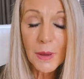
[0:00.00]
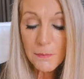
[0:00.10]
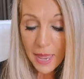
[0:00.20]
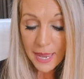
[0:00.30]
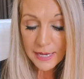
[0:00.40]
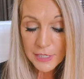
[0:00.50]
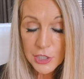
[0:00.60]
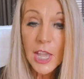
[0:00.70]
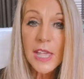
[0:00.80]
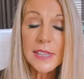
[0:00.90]

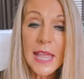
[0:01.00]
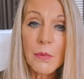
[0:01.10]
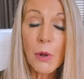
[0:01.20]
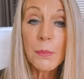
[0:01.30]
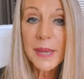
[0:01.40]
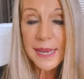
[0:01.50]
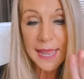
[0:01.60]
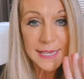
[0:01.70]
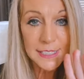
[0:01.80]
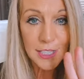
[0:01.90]
remains, there will
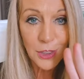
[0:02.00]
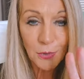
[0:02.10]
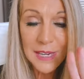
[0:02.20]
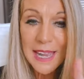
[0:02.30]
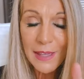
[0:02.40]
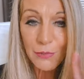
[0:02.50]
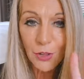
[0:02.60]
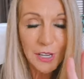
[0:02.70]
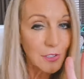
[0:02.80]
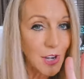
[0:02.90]
be, and it's a three
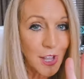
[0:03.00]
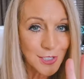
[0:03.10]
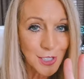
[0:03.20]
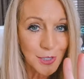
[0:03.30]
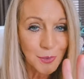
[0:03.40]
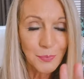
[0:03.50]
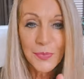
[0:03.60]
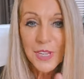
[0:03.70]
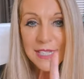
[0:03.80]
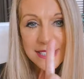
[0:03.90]
level here, not two,
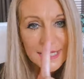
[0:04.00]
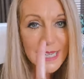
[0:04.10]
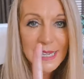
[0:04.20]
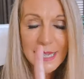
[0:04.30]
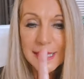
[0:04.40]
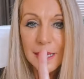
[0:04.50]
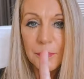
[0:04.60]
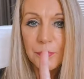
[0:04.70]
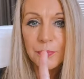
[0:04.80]
seed,